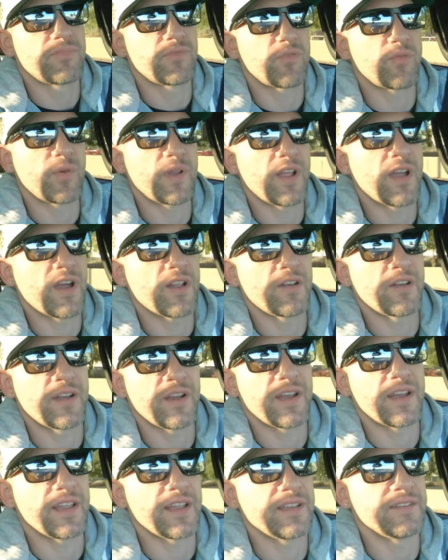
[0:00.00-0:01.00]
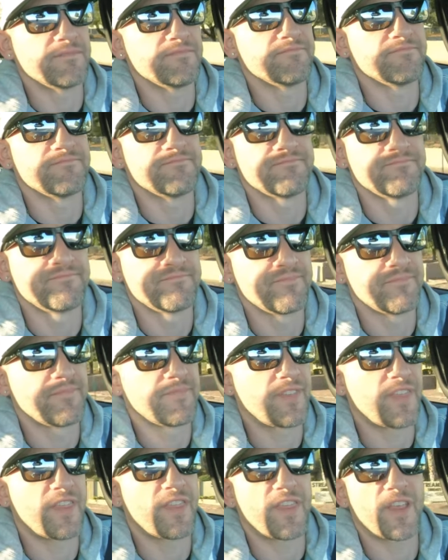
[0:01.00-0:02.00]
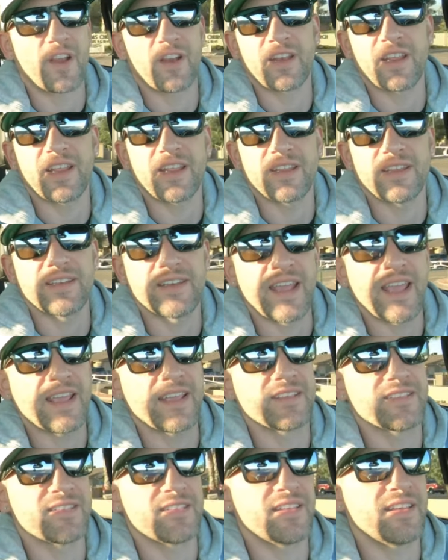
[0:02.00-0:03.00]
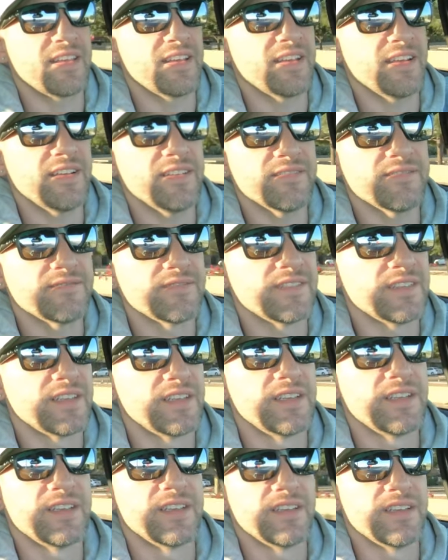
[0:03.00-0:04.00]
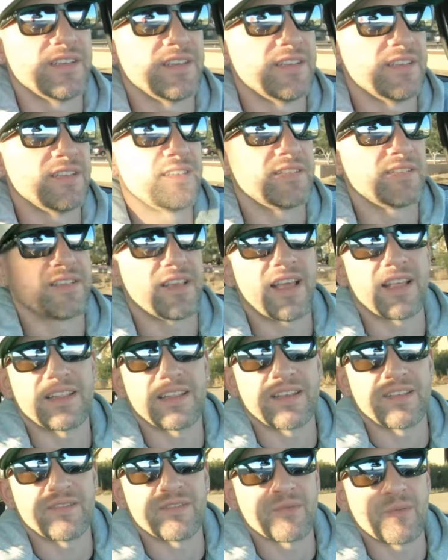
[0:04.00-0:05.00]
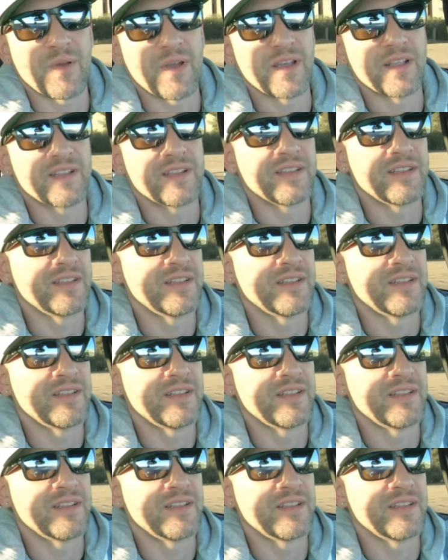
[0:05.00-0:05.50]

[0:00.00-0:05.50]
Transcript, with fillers: 330 days of the year. So that leaves what?